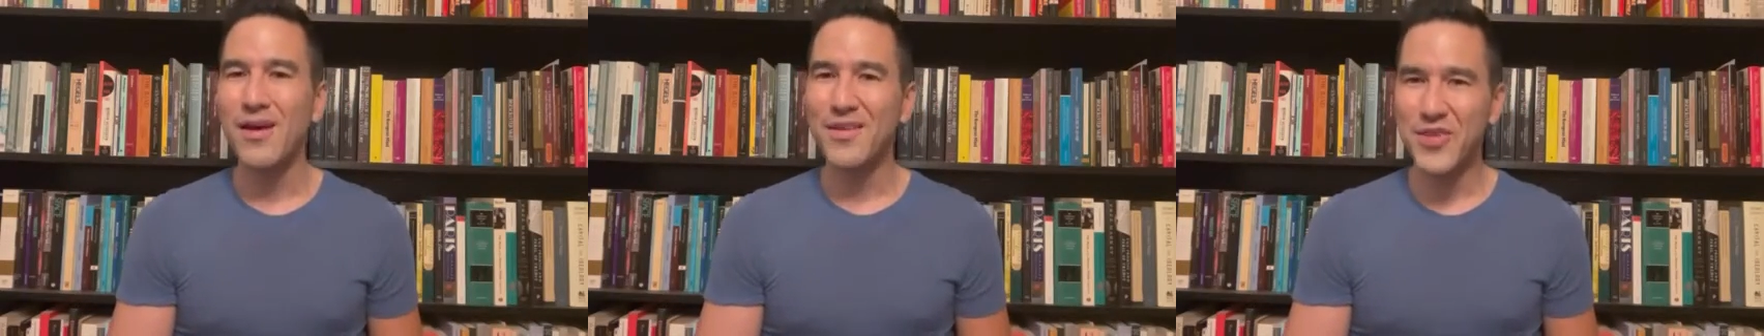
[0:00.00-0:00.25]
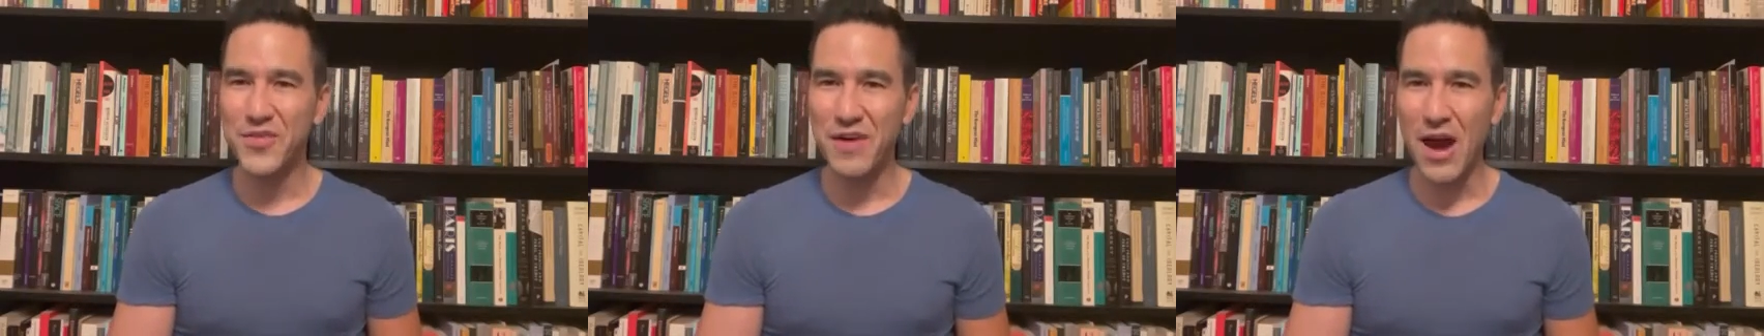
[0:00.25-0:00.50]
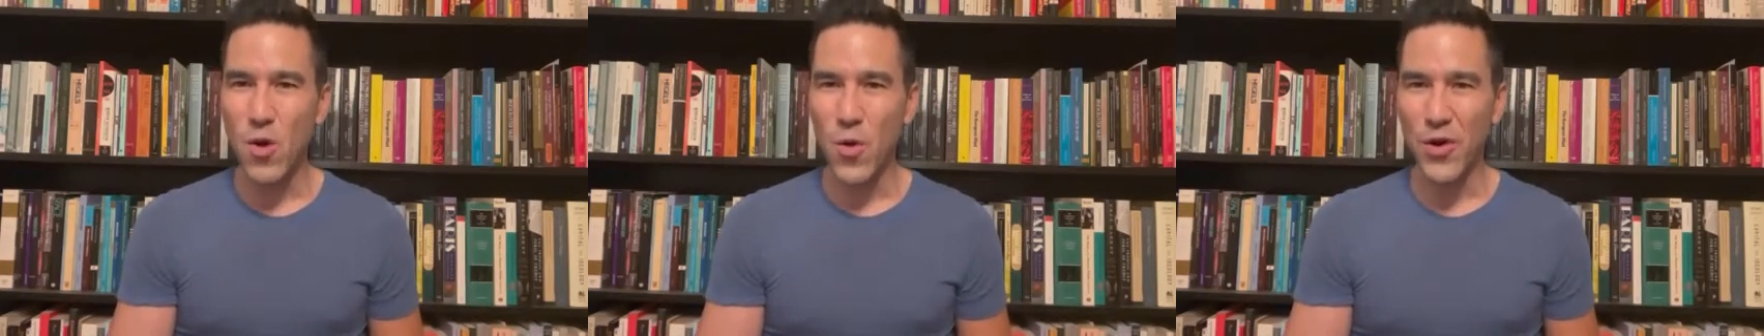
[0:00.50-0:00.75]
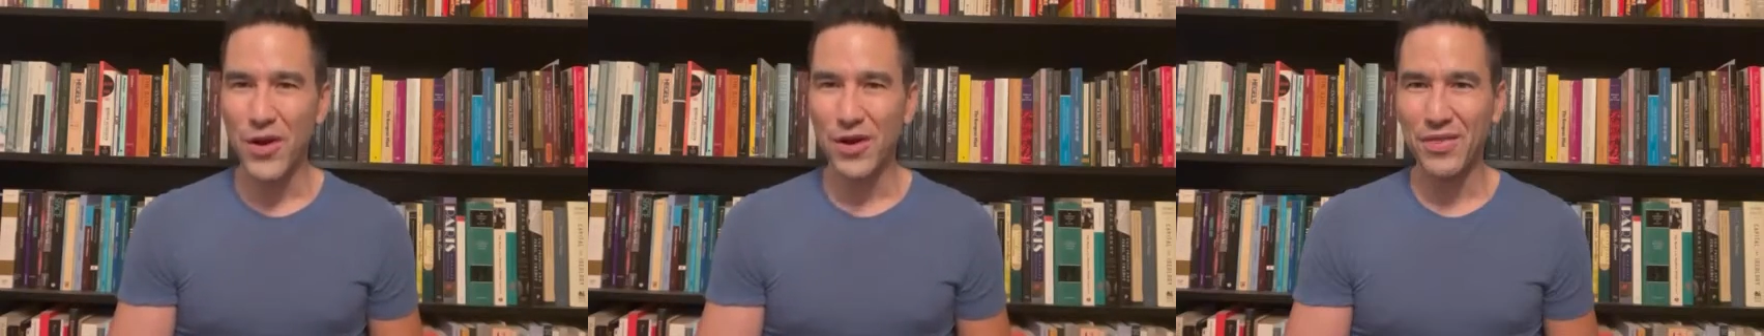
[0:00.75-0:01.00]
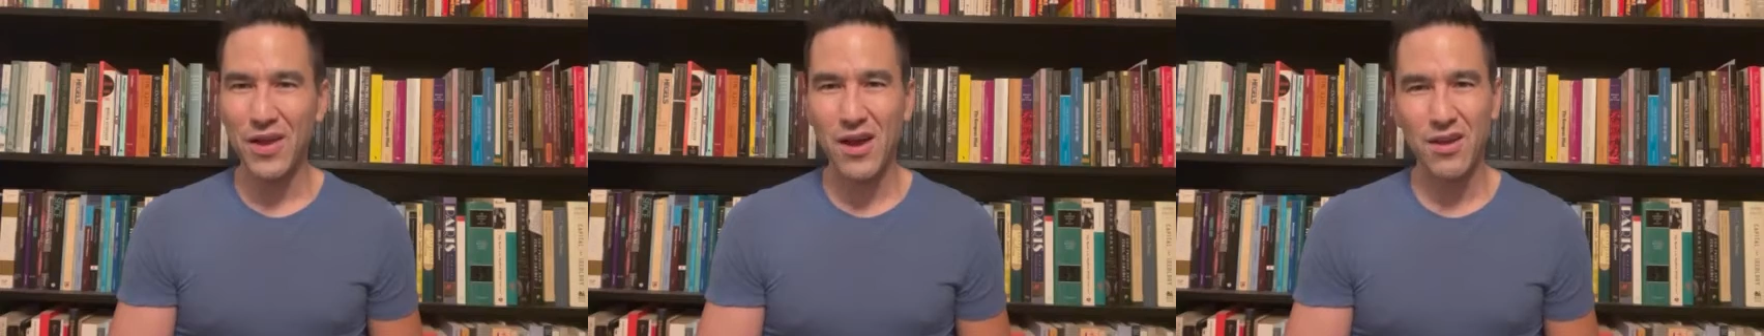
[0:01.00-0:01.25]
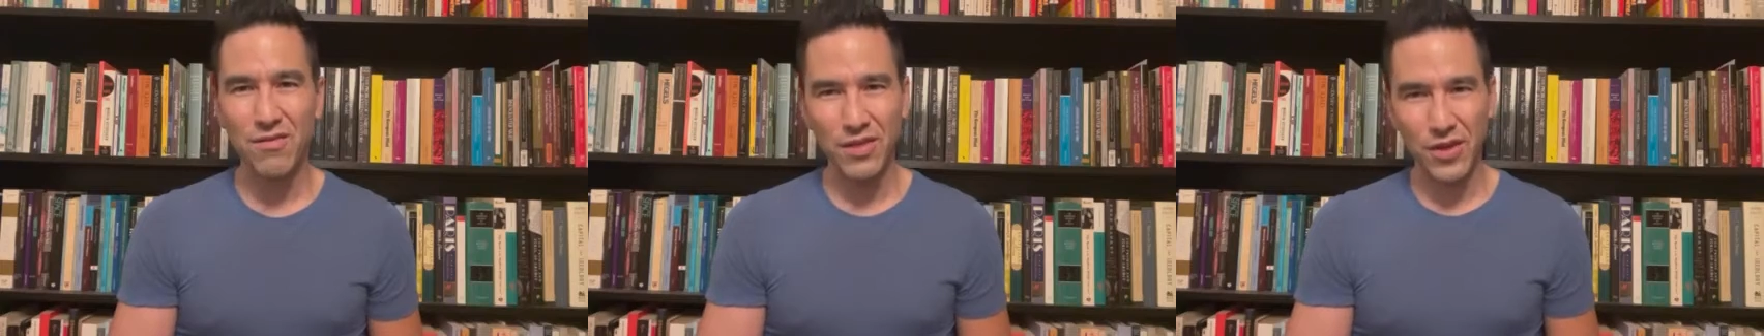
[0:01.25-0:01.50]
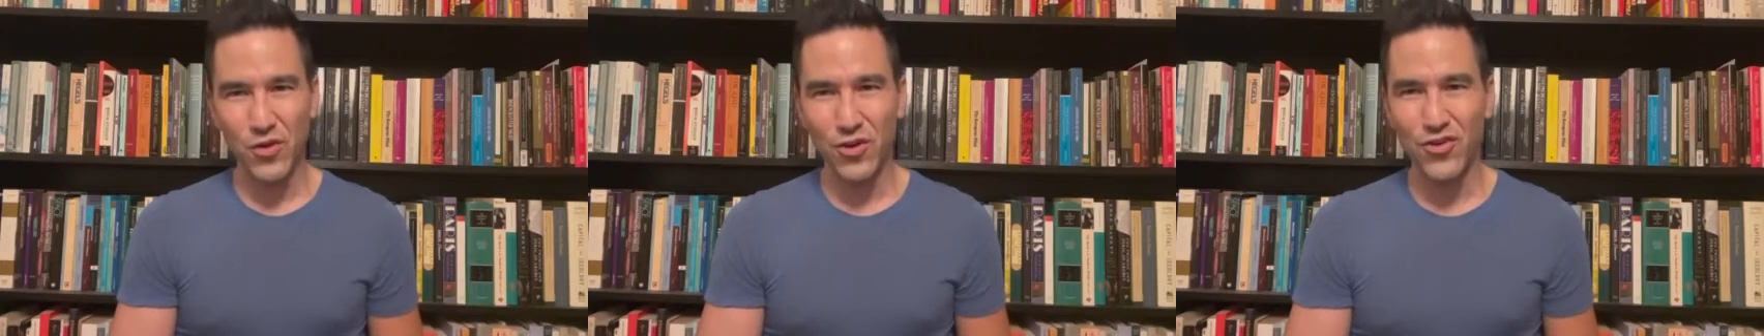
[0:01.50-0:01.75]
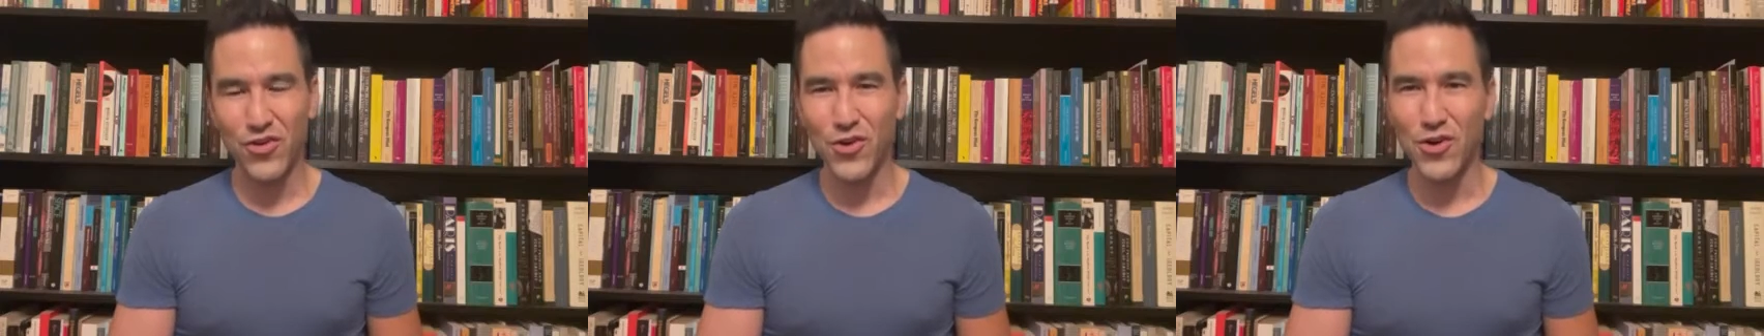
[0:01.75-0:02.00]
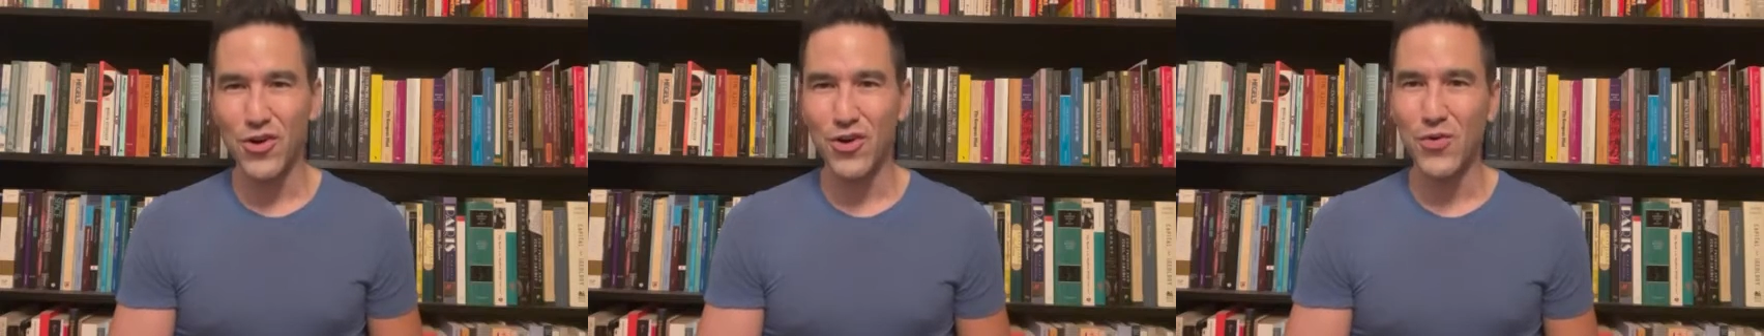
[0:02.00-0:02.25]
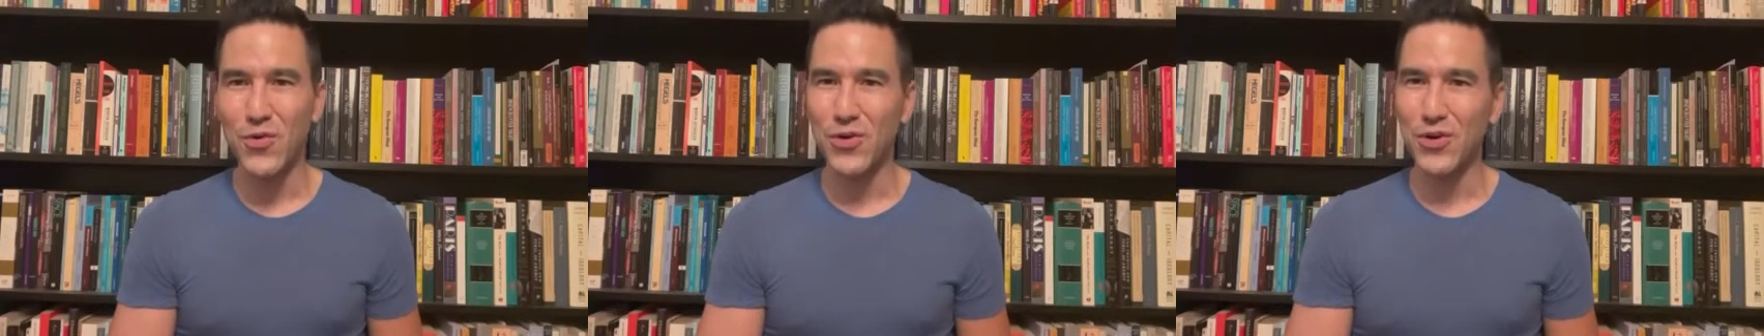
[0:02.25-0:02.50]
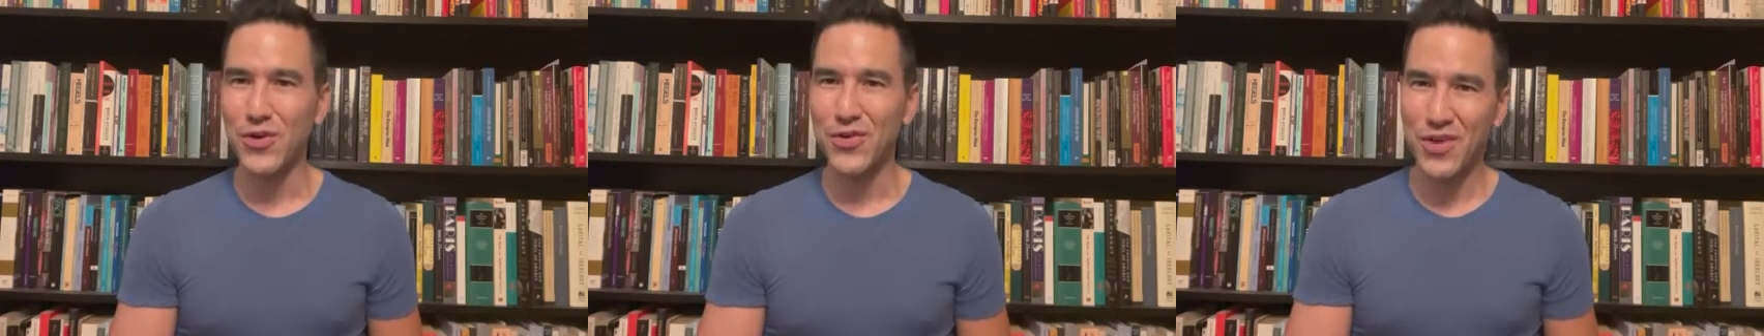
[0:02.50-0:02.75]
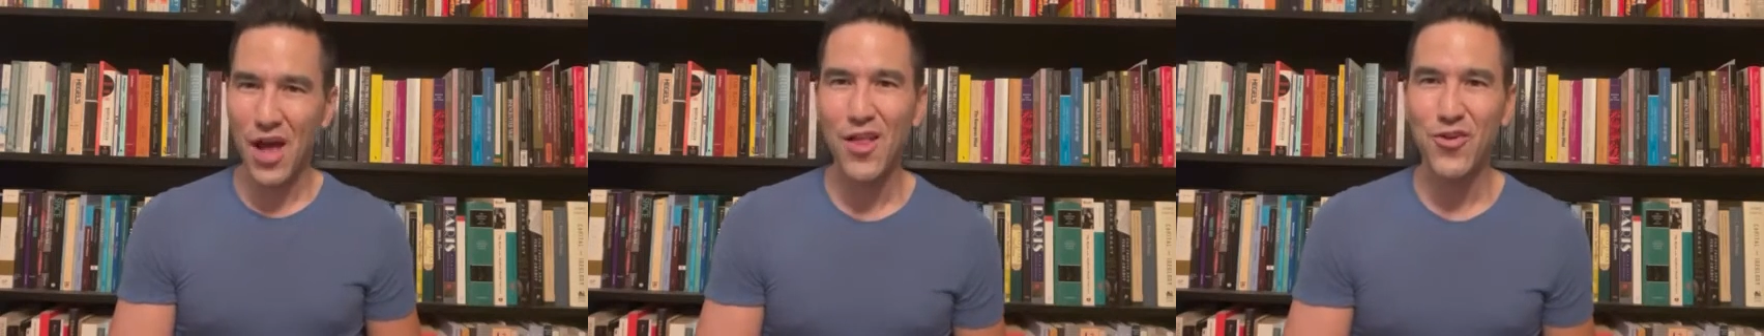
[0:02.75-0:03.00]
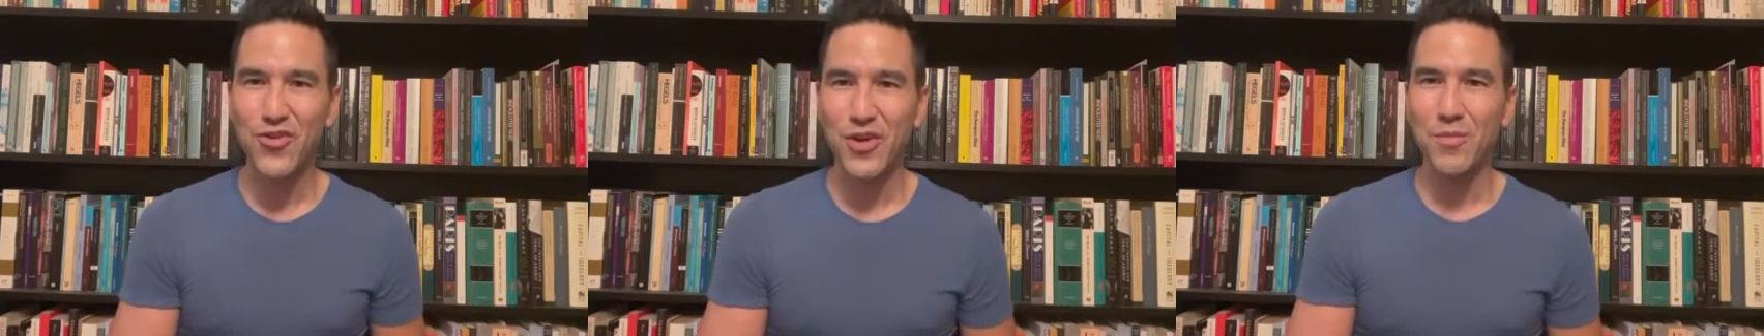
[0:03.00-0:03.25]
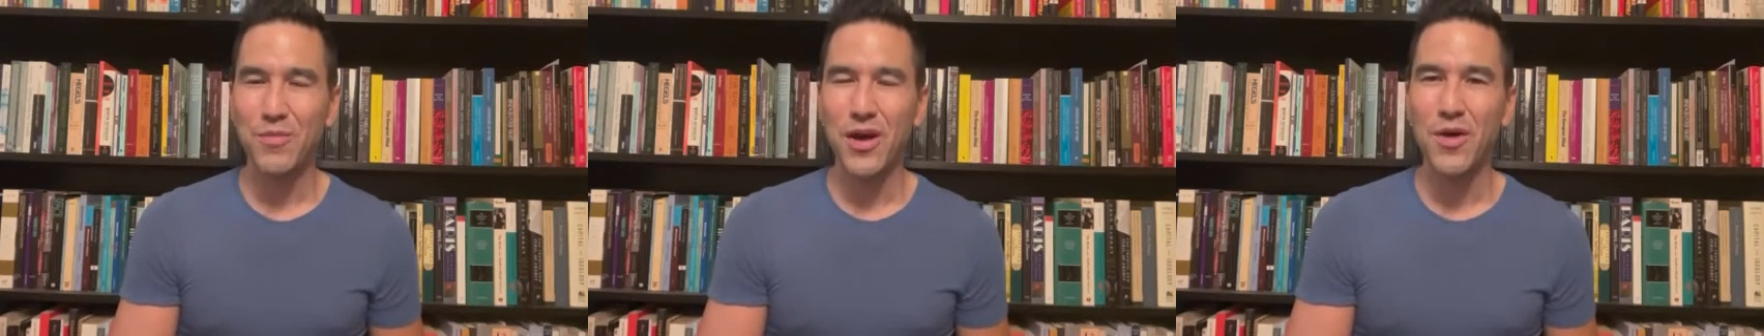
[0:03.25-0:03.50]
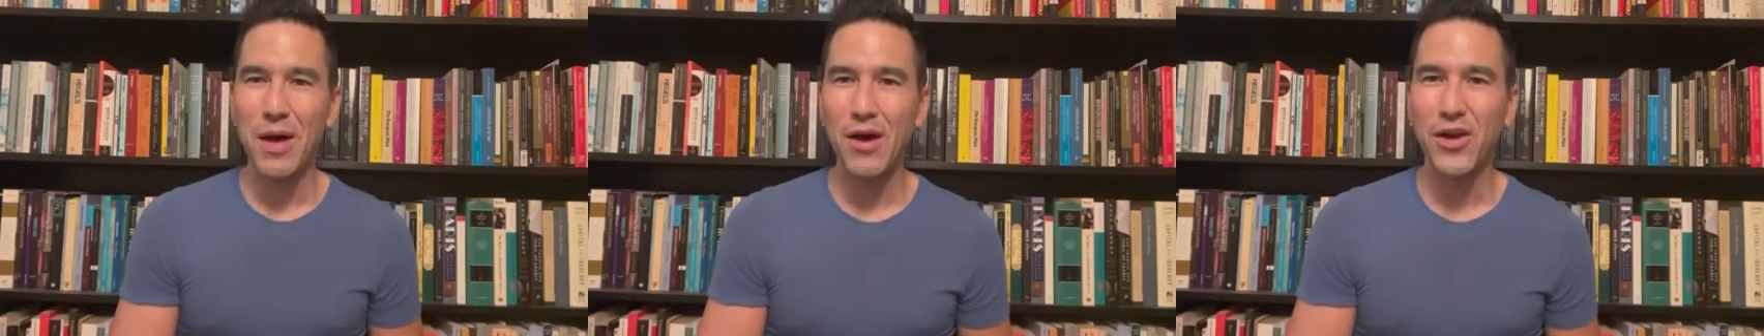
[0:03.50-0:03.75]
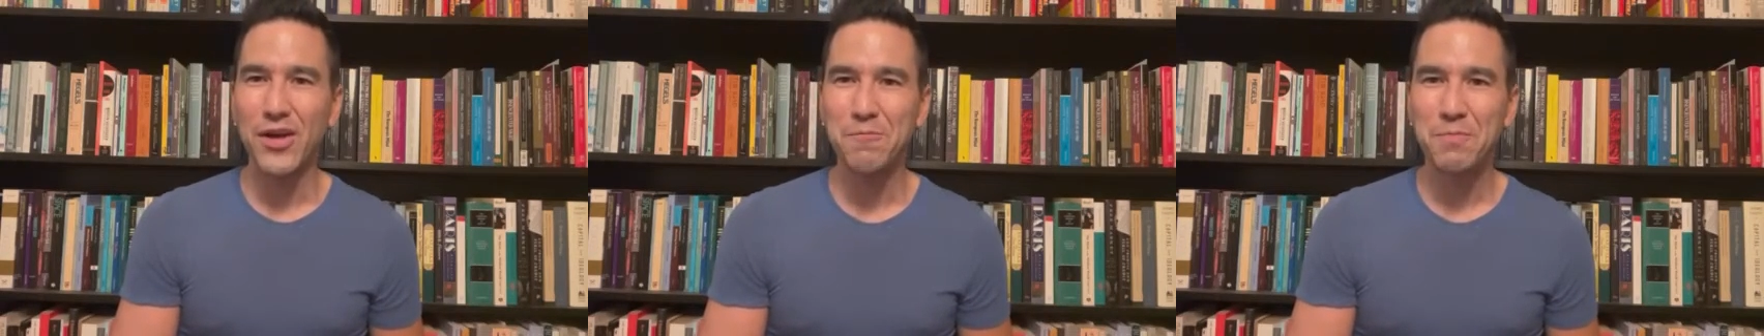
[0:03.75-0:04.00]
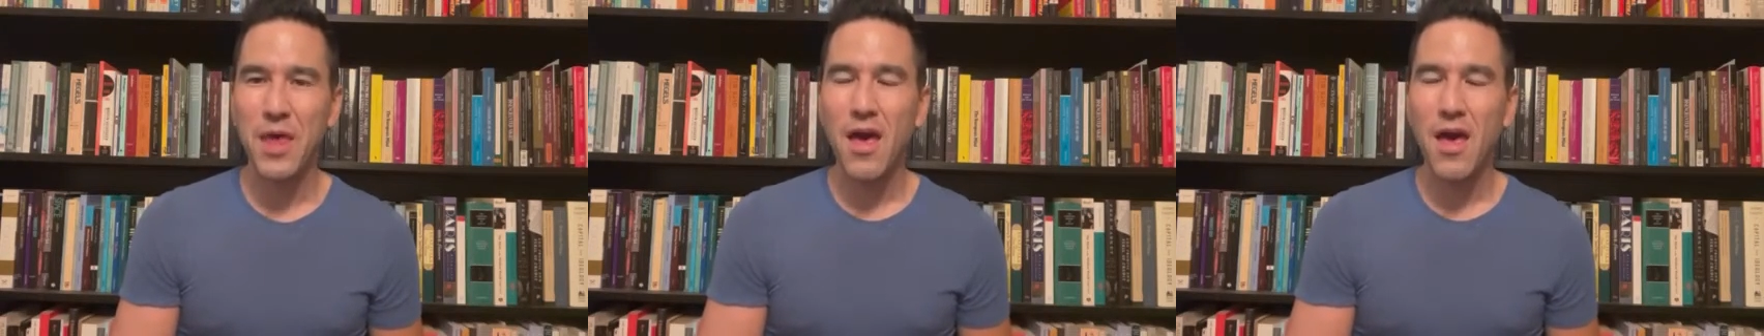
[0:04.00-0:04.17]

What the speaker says: devouring the kind of literature or scholarship about it.